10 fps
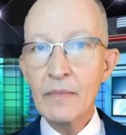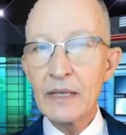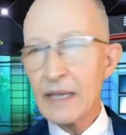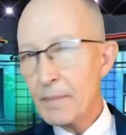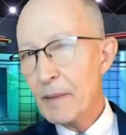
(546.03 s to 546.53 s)

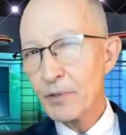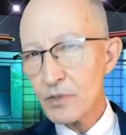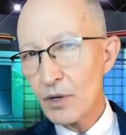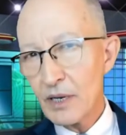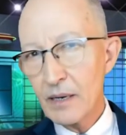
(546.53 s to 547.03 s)
You get people
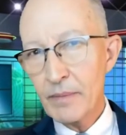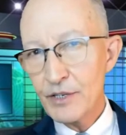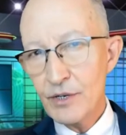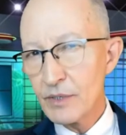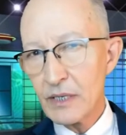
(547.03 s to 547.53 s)
talking
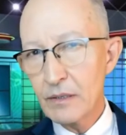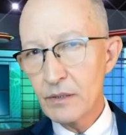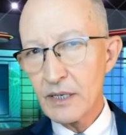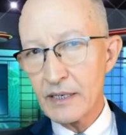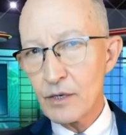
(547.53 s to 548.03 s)
about you. It's like, oh,
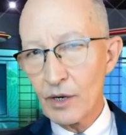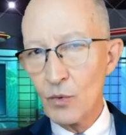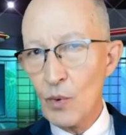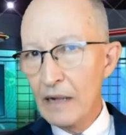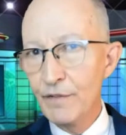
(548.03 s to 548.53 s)
it's like starting a
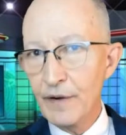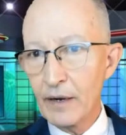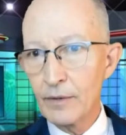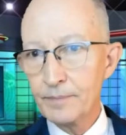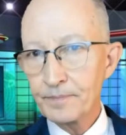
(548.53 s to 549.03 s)
wildfire.